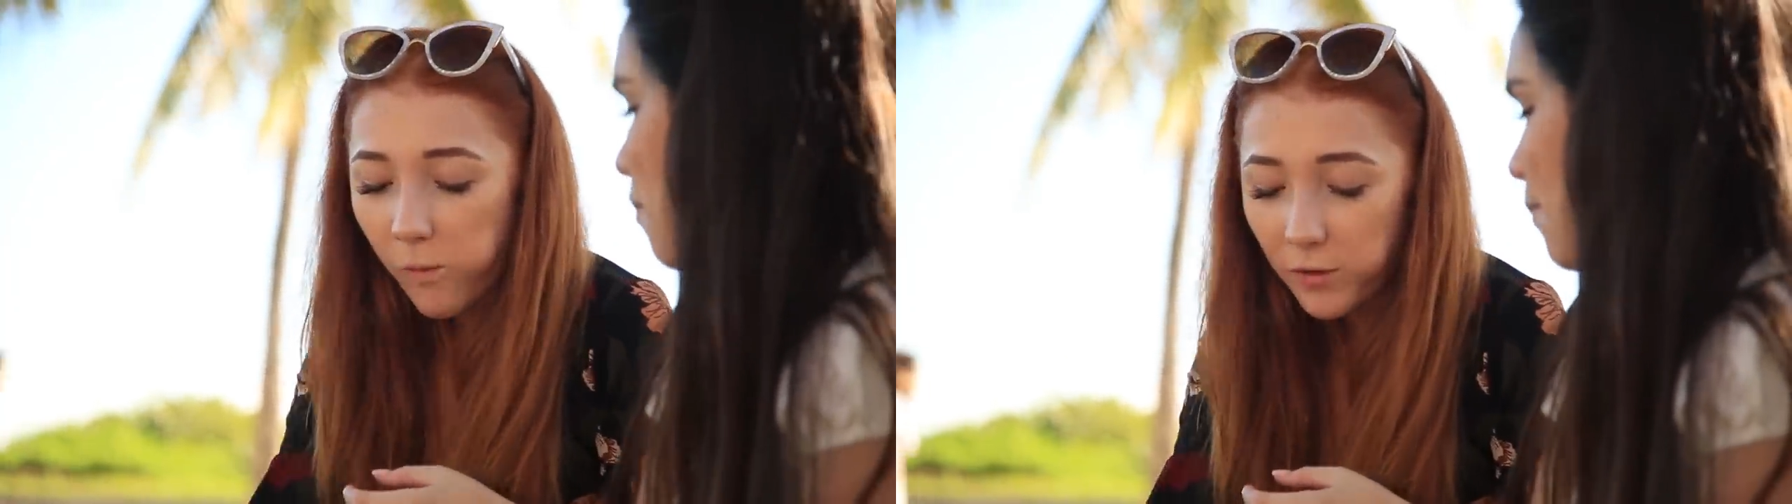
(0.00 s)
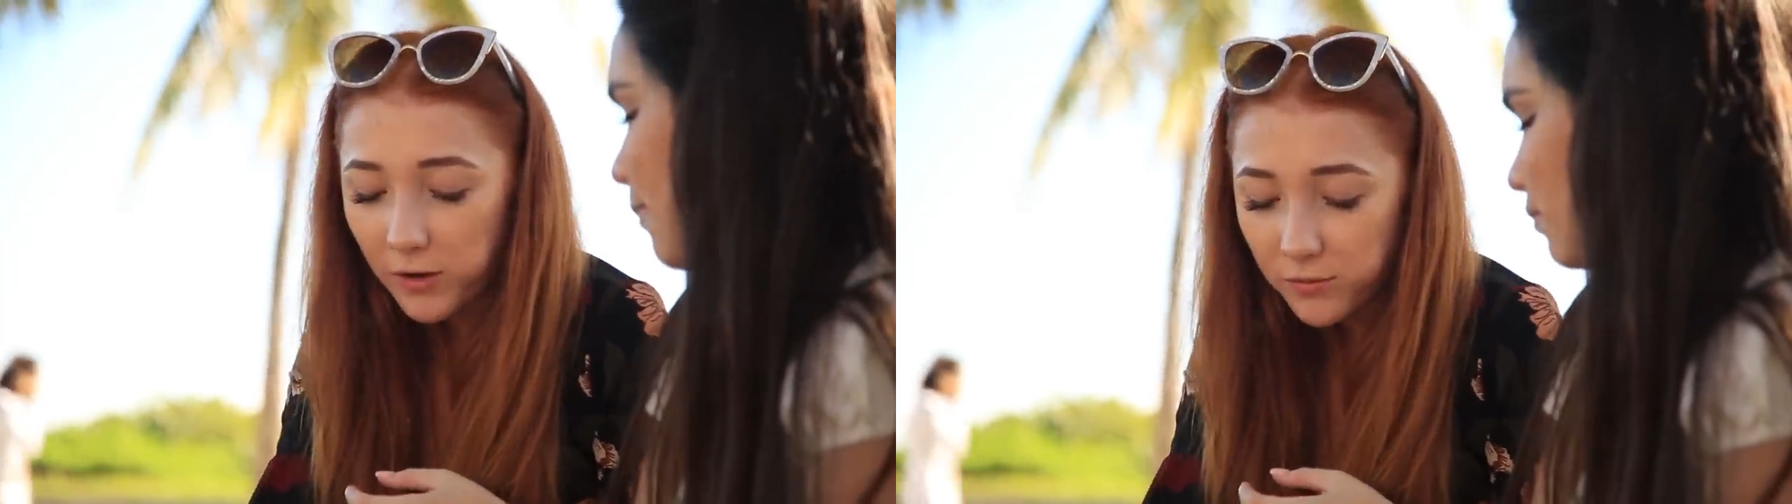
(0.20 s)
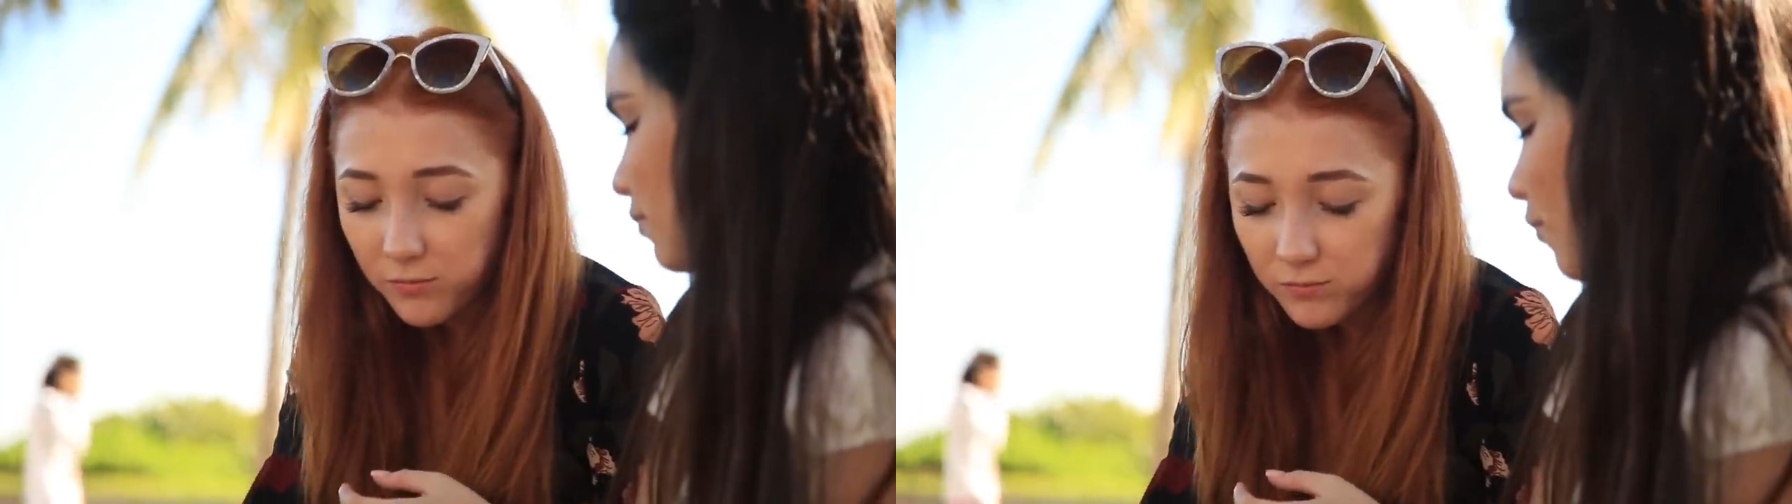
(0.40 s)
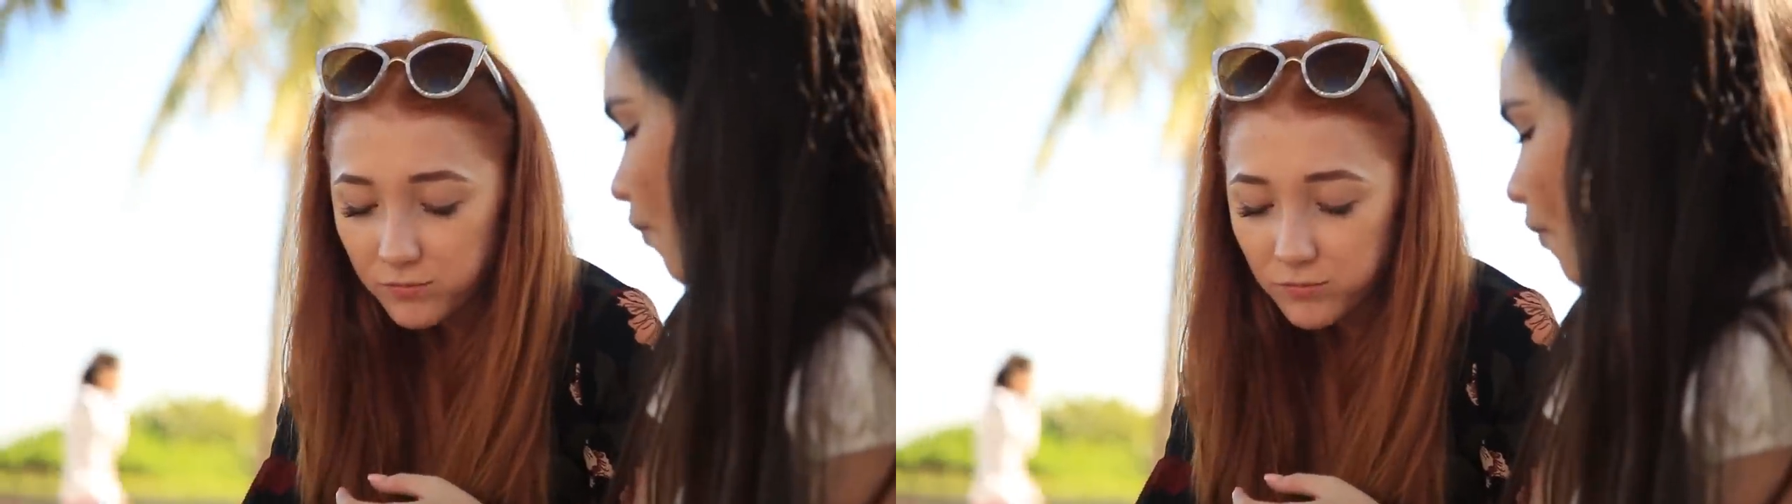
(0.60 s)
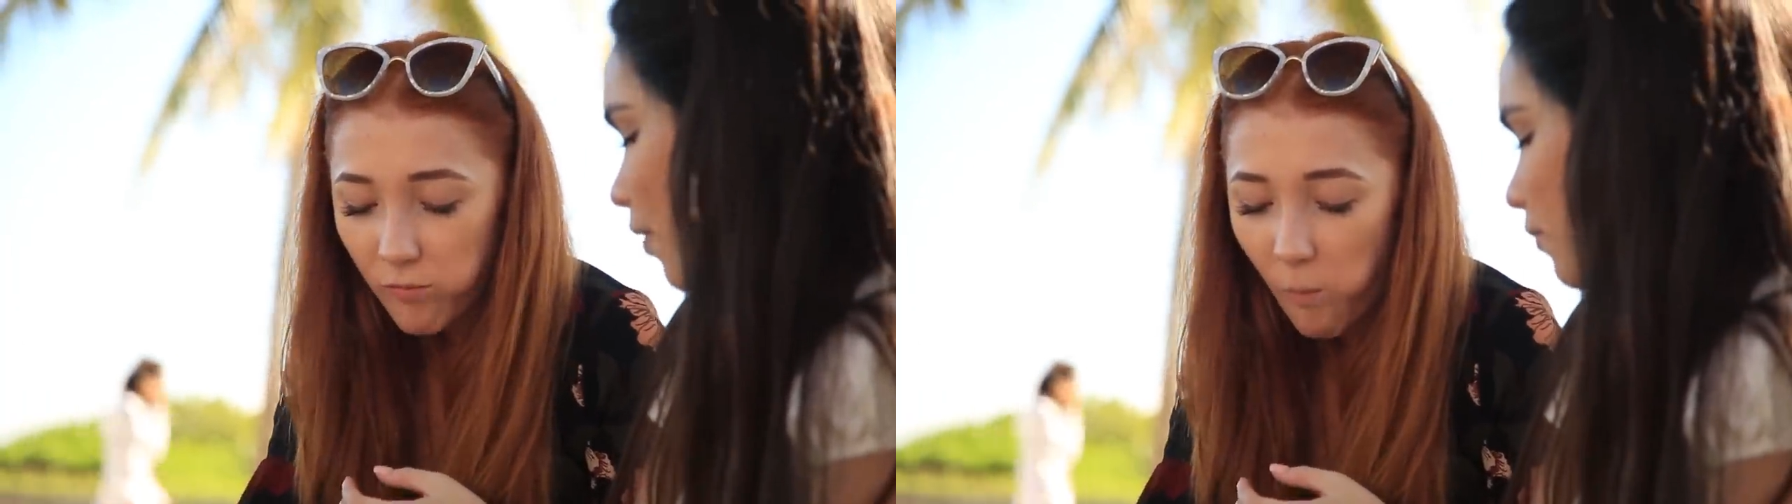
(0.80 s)
Wow.
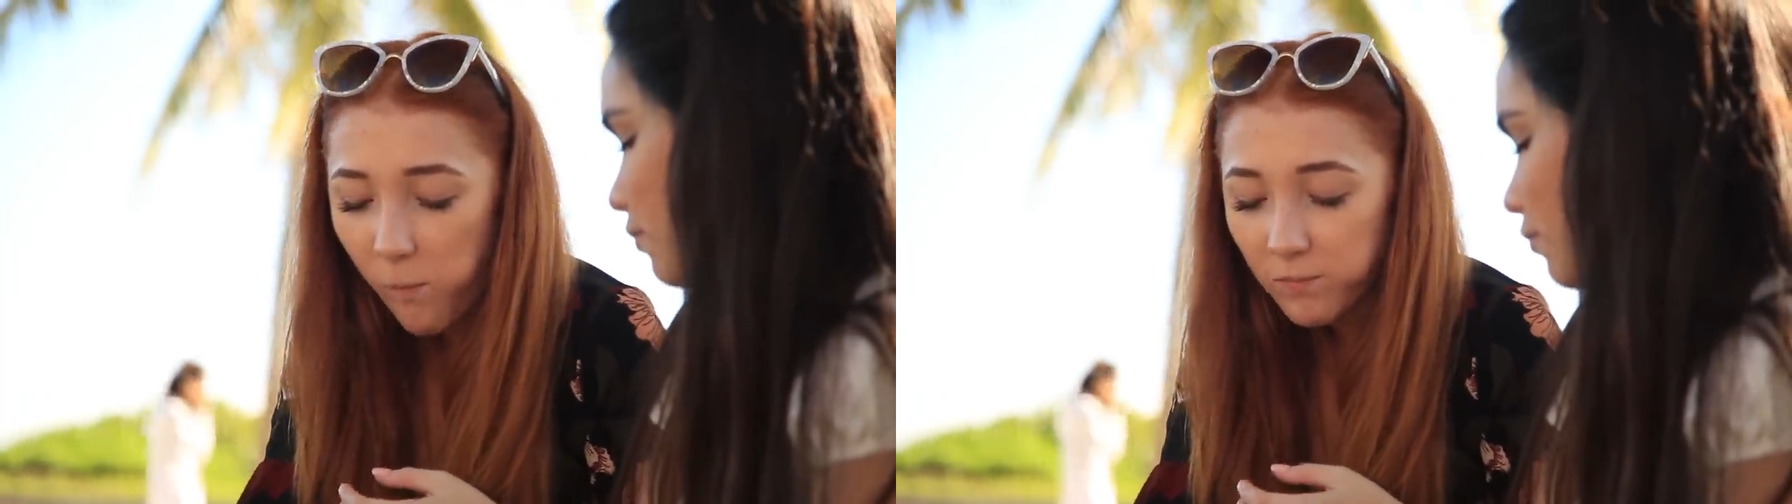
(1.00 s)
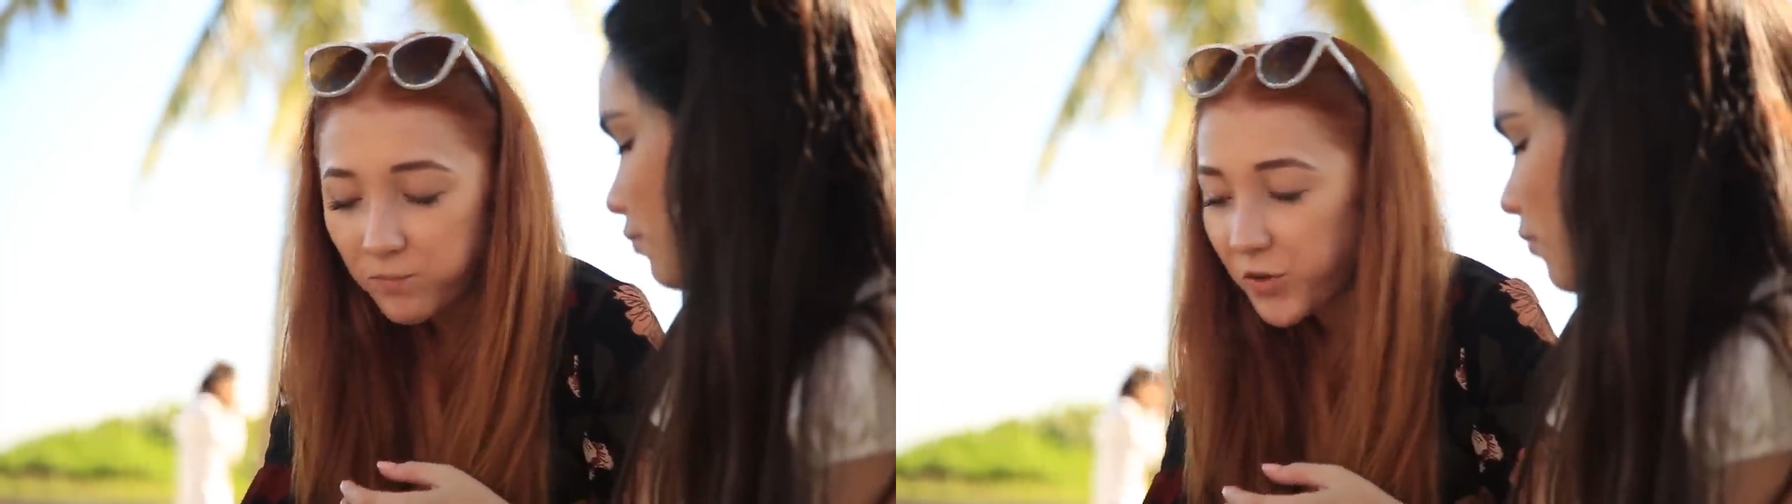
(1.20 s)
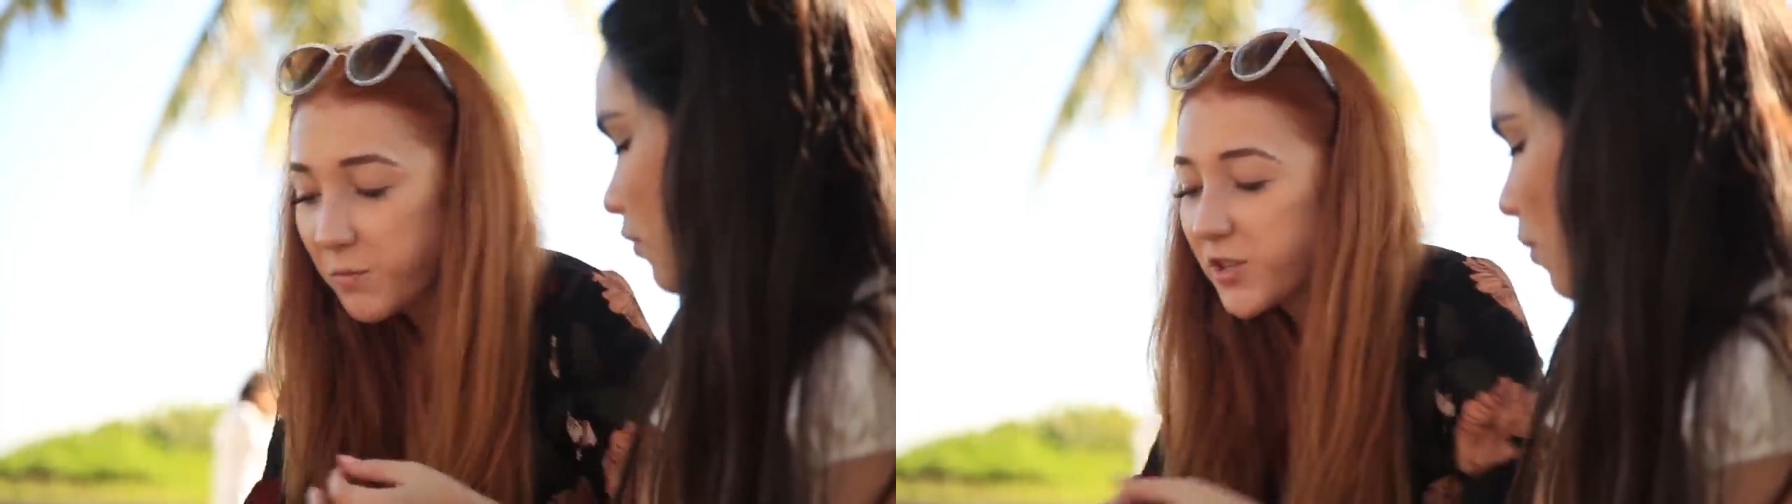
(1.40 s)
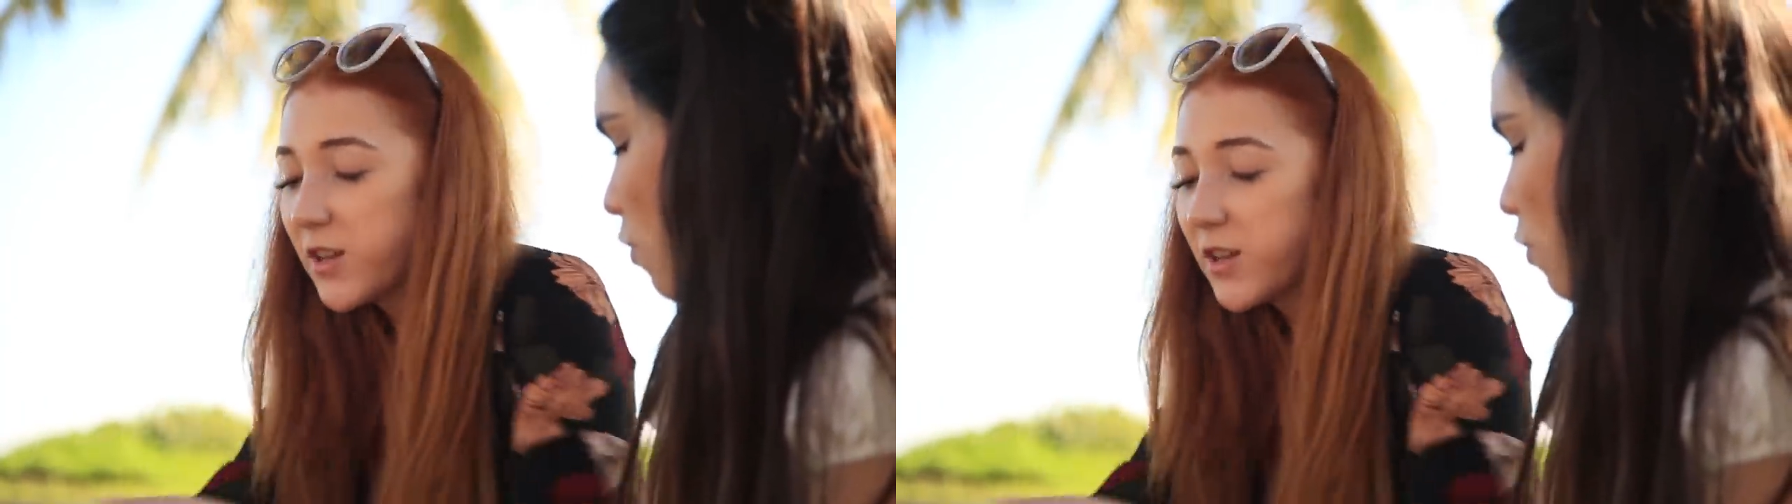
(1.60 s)
You must